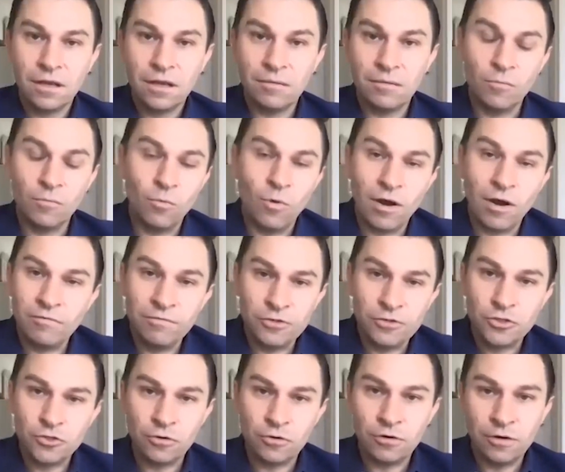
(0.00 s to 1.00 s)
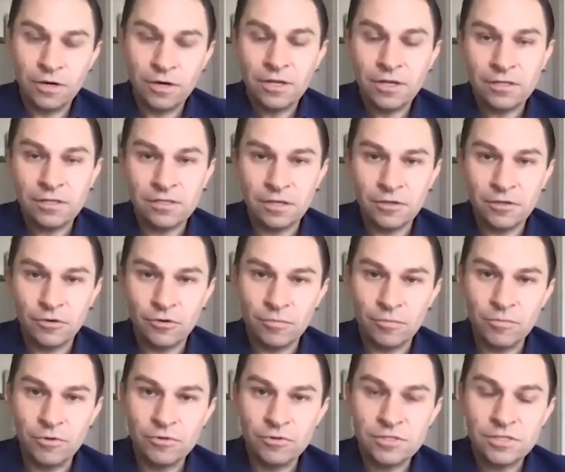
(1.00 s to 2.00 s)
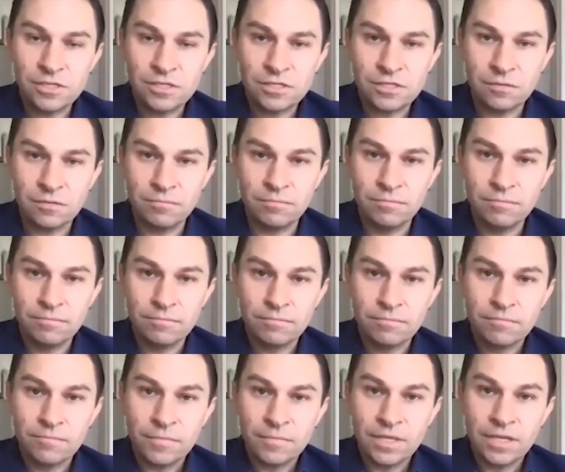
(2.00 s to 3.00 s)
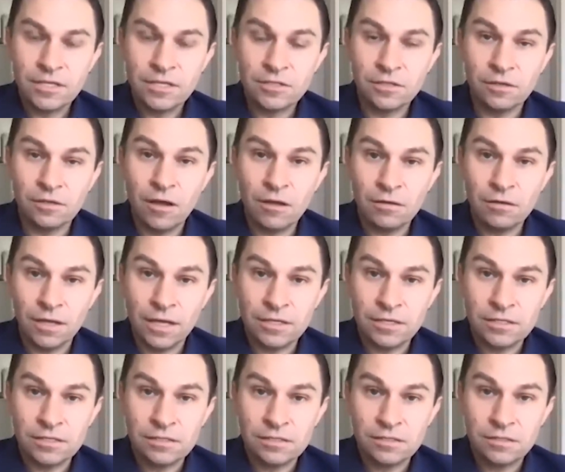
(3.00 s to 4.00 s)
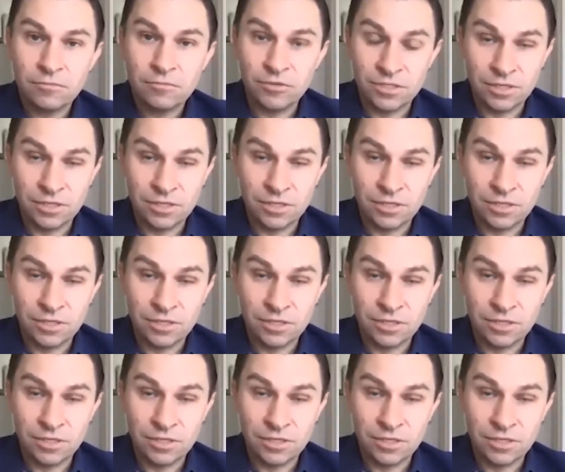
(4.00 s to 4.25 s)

Um, one for sure is that your immune system is a lot less